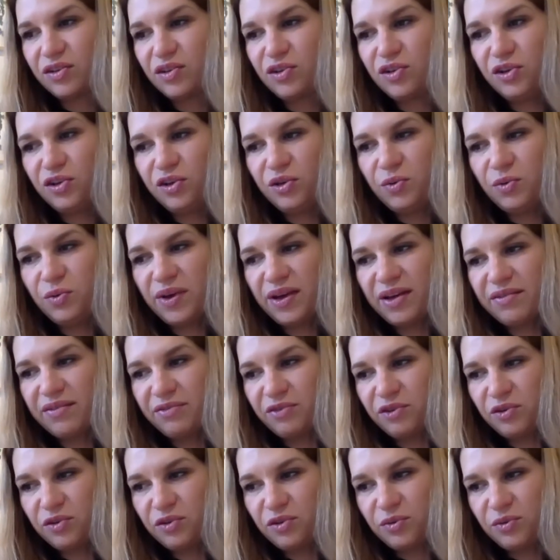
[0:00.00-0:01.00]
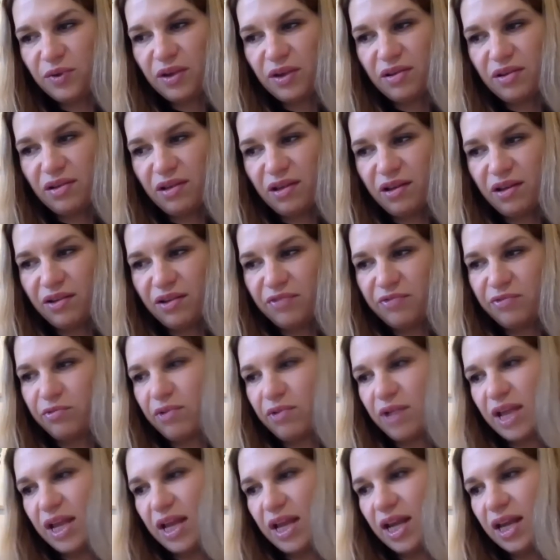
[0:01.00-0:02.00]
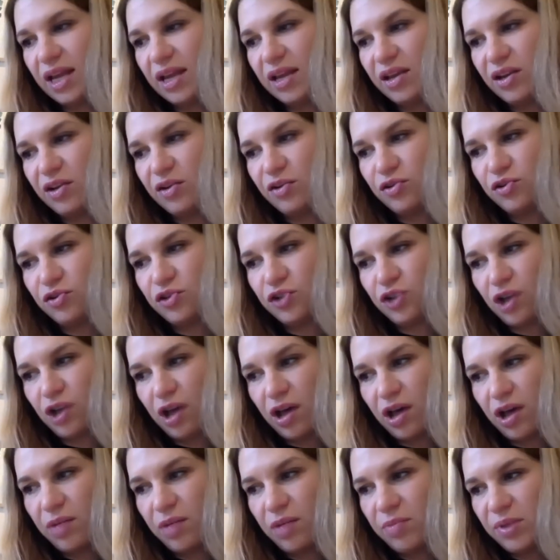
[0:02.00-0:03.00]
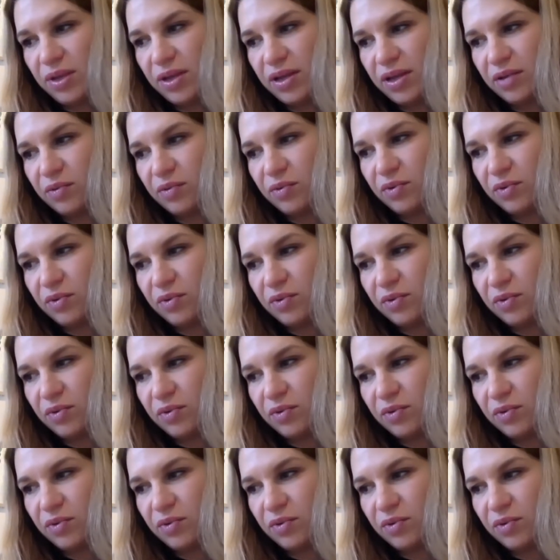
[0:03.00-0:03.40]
do you have to do a lot of writing in your job? And